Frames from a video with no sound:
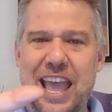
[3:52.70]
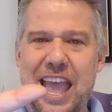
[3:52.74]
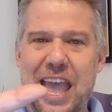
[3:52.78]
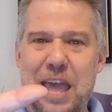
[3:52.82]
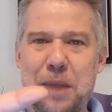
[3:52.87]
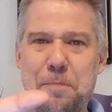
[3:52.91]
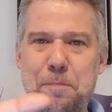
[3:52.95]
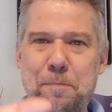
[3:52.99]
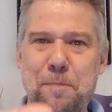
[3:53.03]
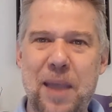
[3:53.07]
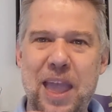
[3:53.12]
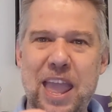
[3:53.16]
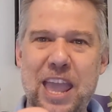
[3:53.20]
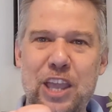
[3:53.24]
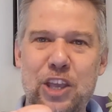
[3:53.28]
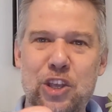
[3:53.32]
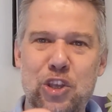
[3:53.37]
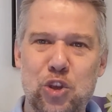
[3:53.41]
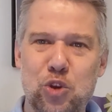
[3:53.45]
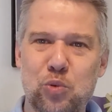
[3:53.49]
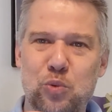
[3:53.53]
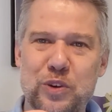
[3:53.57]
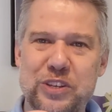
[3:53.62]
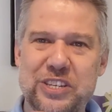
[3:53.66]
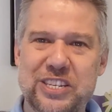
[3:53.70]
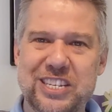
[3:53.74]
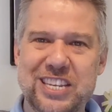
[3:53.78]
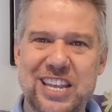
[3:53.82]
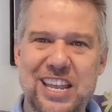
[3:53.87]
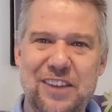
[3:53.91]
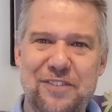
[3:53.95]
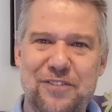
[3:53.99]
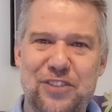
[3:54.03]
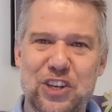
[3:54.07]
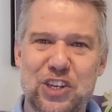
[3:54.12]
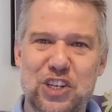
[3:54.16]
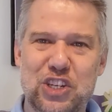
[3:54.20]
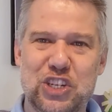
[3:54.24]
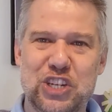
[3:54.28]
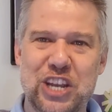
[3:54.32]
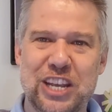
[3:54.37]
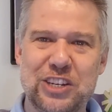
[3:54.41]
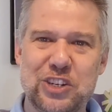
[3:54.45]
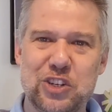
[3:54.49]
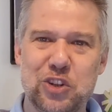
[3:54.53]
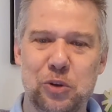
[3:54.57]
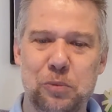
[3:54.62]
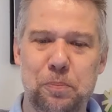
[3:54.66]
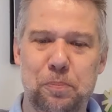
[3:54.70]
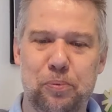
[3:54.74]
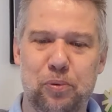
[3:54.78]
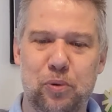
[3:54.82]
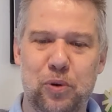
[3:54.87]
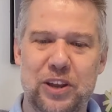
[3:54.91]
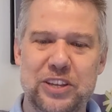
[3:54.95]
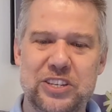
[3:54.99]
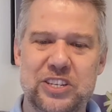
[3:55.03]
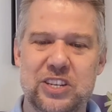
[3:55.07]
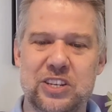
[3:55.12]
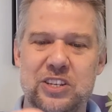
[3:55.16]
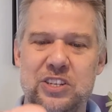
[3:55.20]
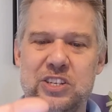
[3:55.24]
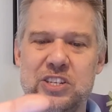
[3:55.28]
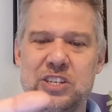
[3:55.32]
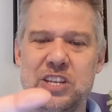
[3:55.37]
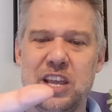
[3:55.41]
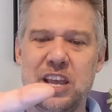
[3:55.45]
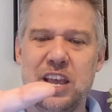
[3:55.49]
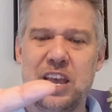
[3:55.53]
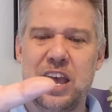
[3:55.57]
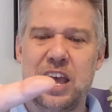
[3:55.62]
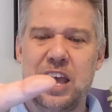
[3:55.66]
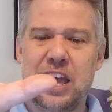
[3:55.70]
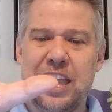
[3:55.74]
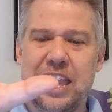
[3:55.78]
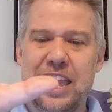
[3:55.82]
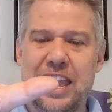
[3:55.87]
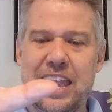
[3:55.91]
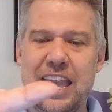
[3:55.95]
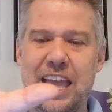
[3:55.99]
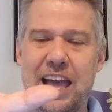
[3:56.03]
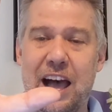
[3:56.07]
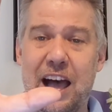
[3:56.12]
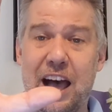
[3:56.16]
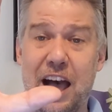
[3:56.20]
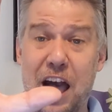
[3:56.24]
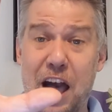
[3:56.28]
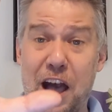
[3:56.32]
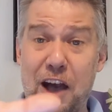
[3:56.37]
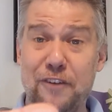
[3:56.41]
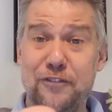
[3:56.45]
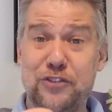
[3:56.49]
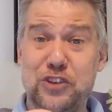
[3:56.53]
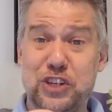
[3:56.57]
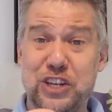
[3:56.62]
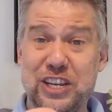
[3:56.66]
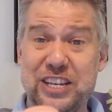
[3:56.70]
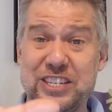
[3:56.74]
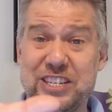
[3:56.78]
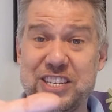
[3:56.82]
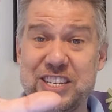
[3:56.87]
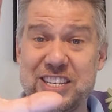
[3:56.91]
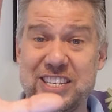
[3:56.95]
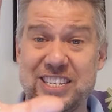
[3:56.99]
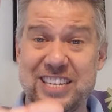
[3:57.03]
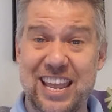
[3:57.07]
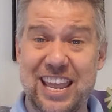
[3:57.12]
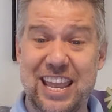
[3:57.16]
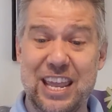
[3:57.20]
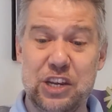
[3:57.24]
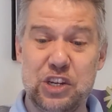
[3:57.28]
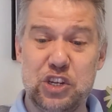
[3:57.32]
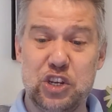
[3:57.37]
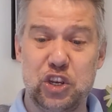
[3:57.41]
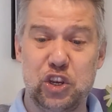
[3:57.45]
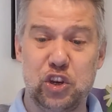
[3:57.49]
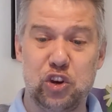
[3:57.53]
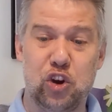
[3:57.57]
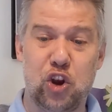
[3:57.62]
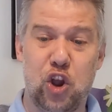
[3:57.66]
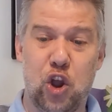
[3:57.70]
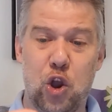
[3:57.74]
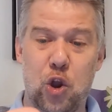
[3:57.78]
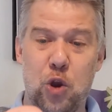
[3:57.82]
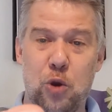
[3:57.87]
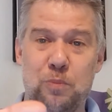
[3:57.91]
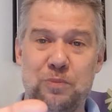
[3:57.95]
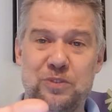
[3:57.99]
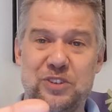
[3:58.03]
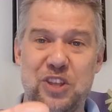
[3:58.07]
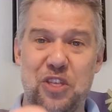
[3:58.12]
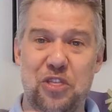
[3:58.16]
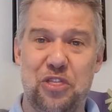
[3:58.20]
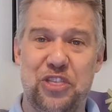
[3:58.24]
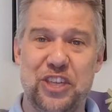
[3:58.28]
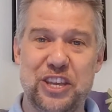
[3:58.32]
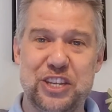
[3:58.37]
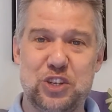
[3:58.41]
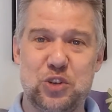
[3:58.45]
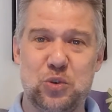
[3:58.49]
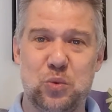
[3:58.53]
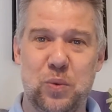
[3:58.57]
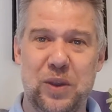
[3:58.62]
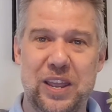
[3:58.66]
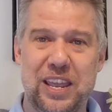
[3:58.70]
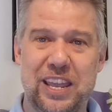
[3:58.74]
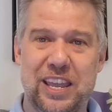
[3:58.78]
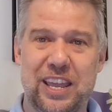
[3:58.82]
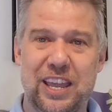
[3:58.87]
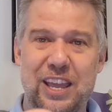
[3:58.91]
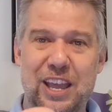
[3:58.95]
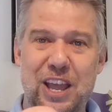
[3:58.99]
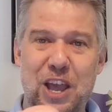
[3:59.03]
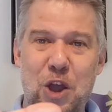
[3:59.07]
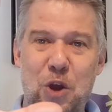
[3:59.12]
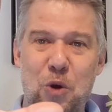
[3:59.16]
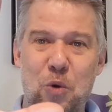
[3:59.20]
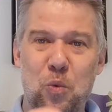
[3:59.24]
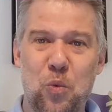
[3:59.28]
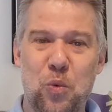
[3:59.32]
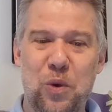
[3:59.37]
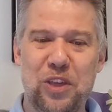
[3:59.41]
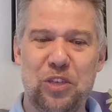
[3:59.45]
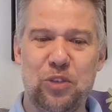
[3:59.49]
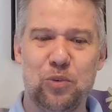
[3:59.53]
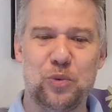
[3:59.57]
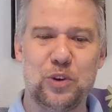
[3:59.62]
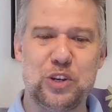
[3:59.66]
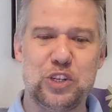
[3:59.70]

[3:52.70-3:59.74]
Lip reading: and may you receive the gentle presence of Jesus into your homes this week with